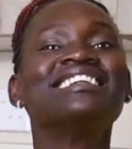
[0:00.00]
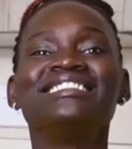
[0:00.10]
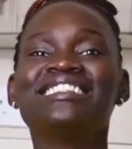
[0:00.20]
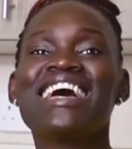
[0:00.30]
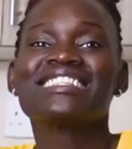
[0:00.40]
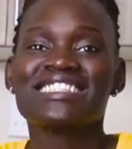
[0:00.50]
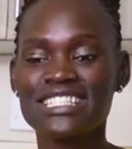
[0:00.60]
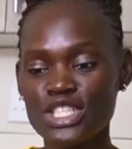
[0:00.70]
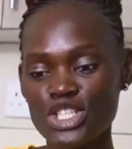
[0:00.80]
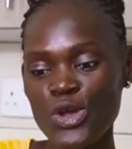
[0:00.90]
Coconut
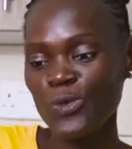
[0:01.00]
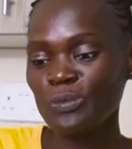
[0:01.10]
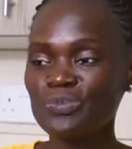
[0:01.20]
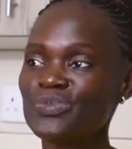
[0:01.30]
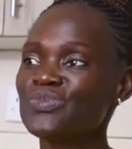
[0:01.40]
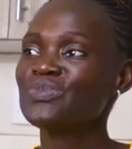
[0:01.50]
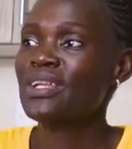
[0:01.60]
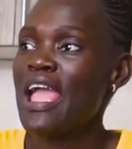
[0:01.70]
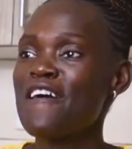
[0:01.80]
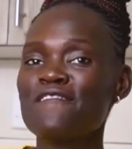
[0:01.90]
stew,
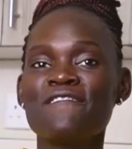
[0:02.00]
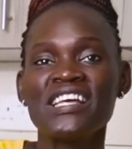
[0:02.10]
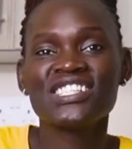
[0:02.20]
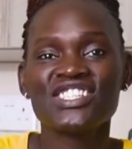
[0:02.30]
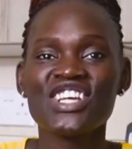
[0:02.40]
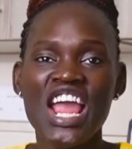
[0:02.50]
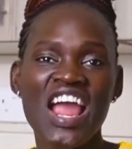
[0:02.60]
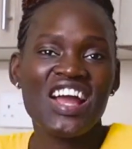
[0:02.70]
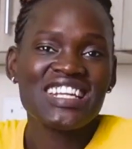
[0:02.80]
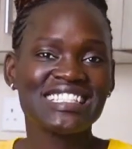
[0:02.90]
fish
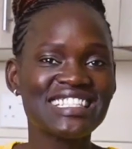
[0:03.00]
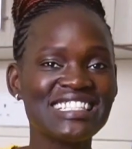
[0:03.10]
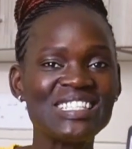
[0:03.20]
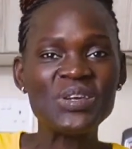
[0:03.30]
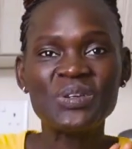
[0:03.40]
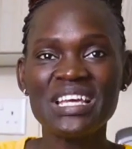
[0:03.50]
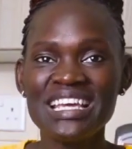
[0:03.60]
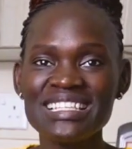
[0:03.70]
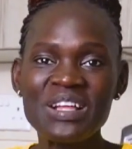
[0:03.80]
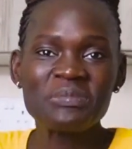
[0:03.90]
coconut stew
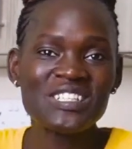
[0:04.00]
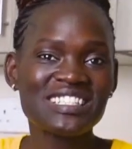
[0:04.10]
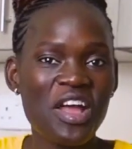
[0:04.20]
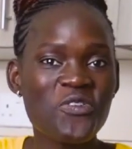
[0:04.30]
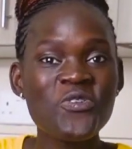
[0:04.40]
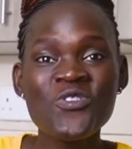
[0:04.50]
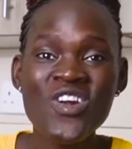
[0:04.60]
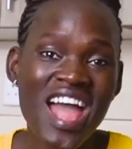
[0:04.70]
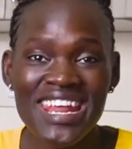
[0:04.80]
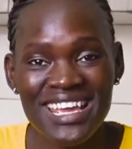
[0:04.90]
is almost
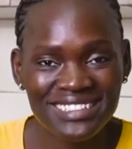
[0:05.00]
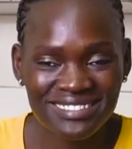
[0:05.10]
ready.